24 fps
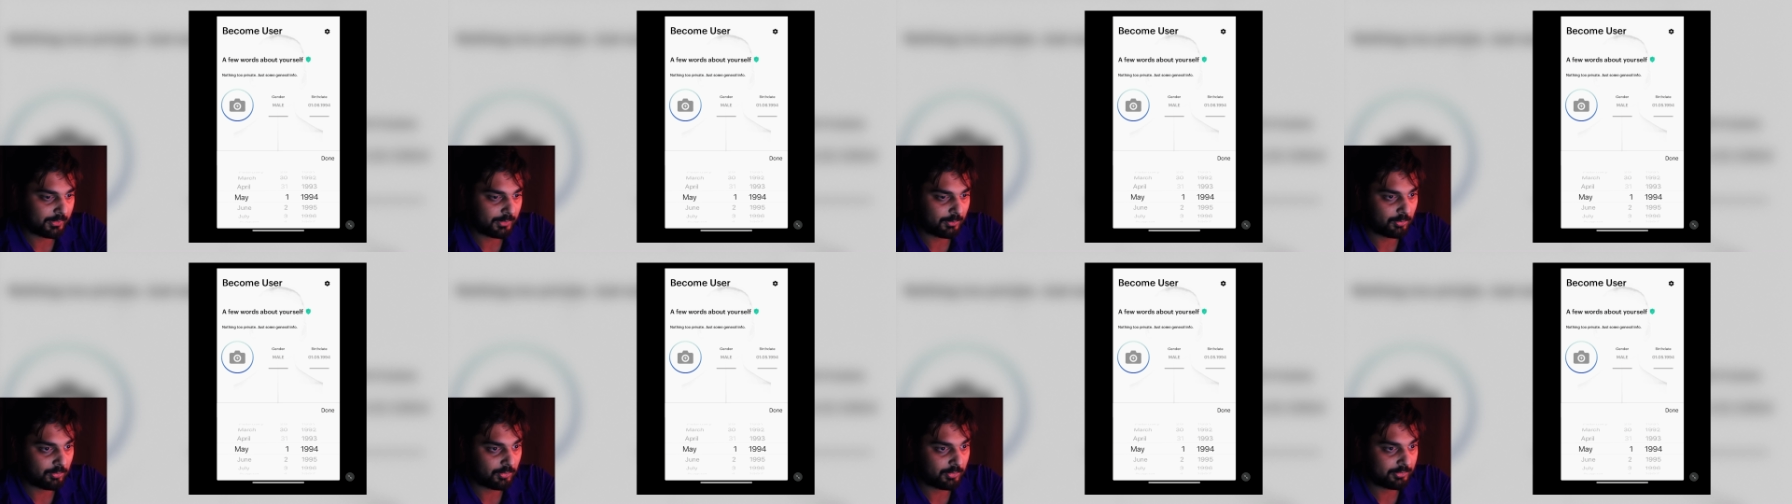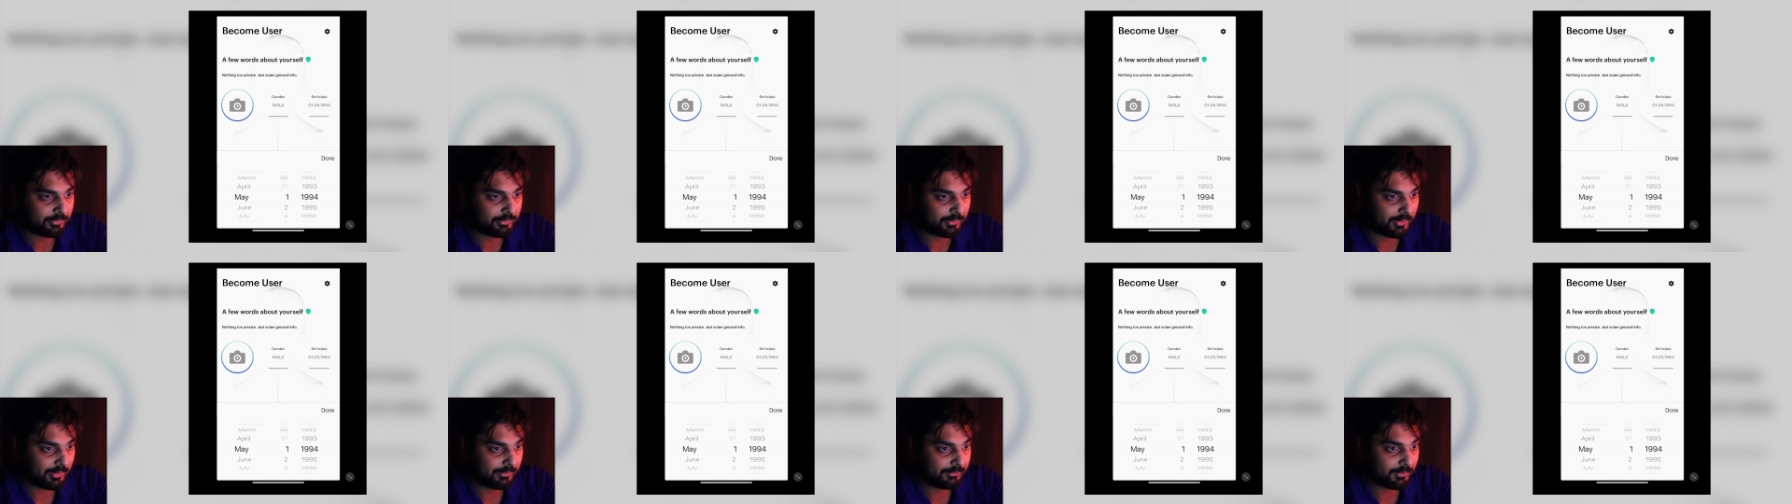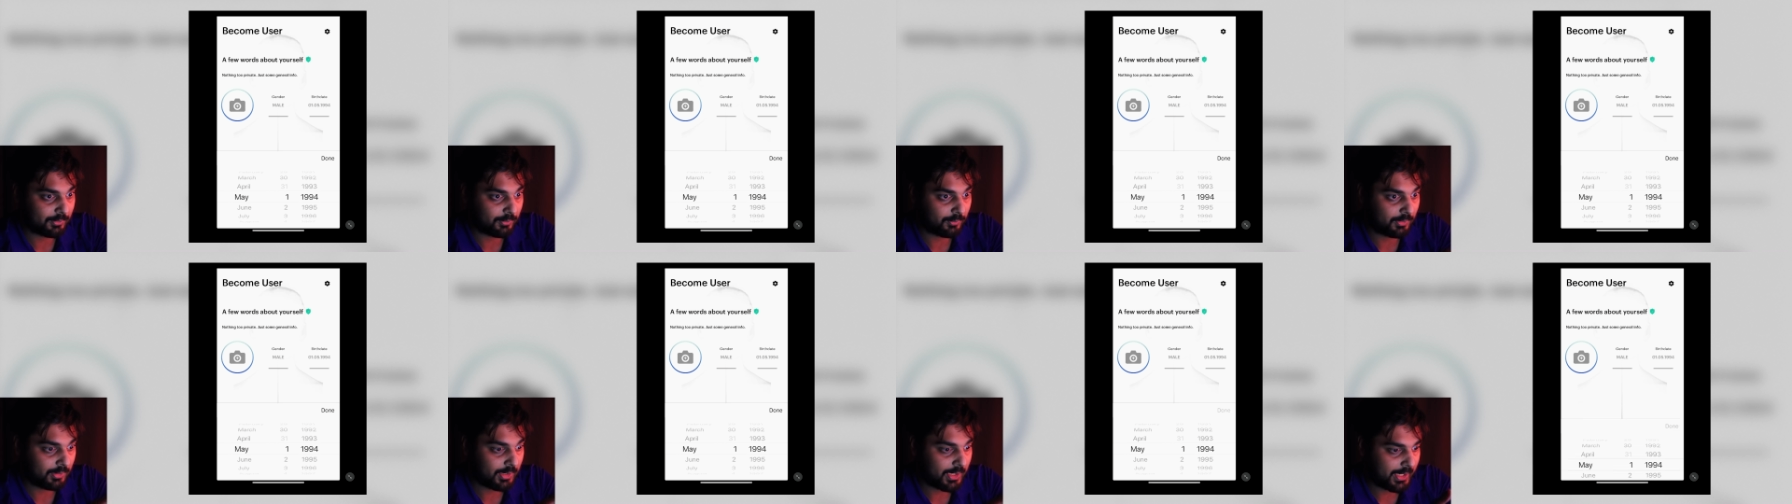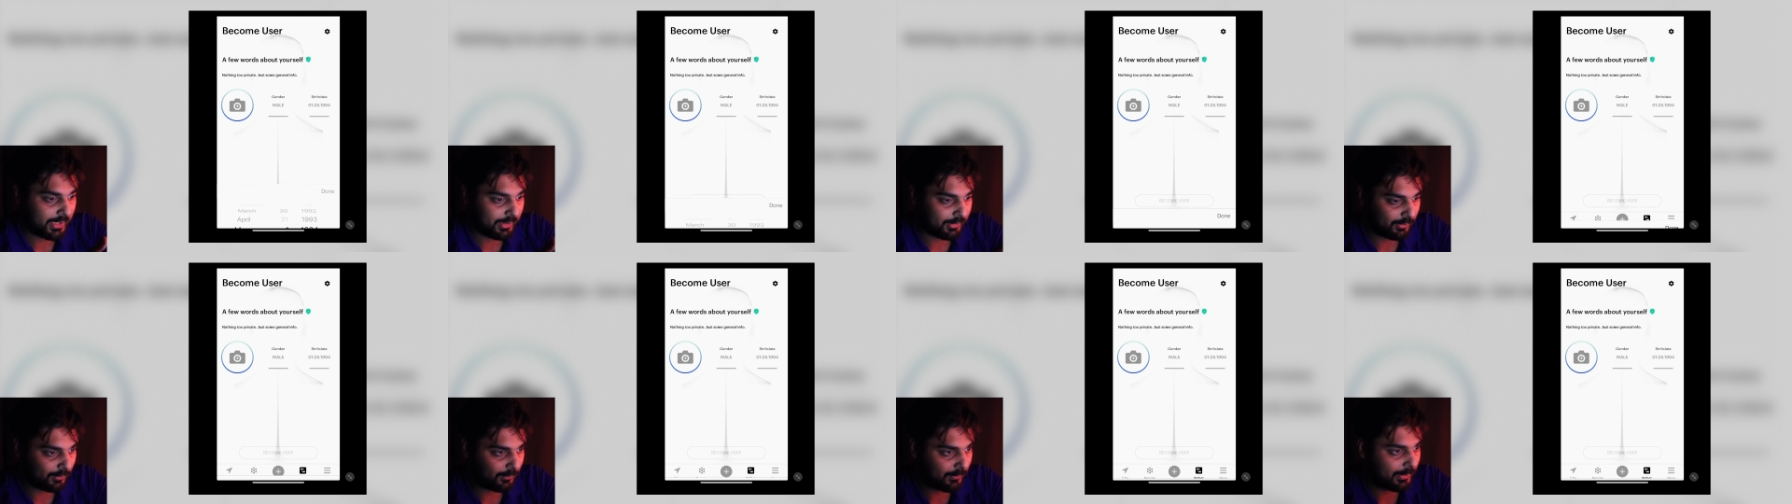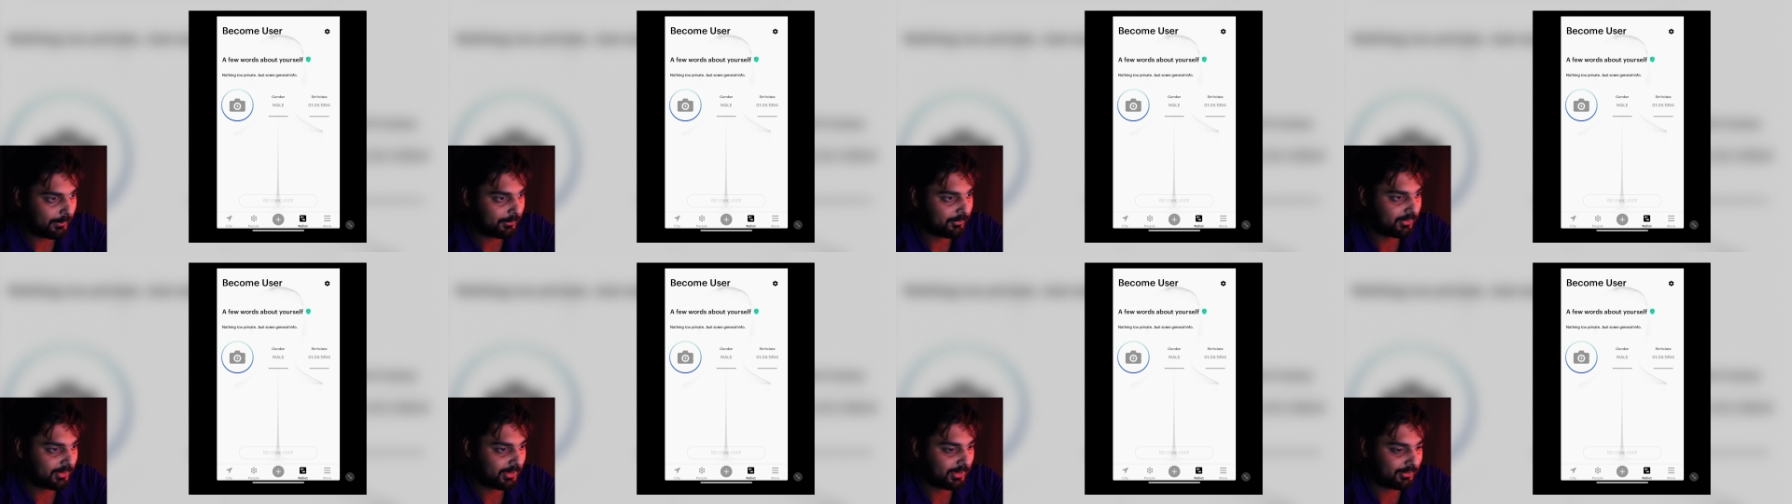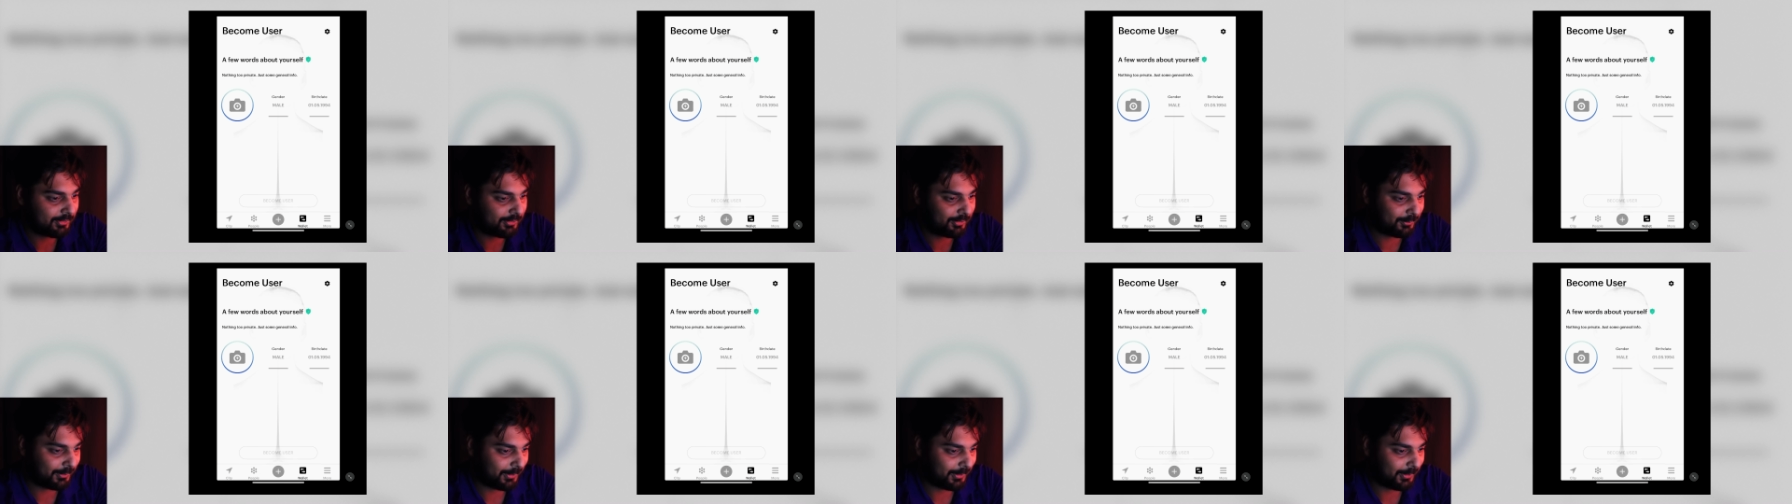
anymore, so I don't have to lie to the websites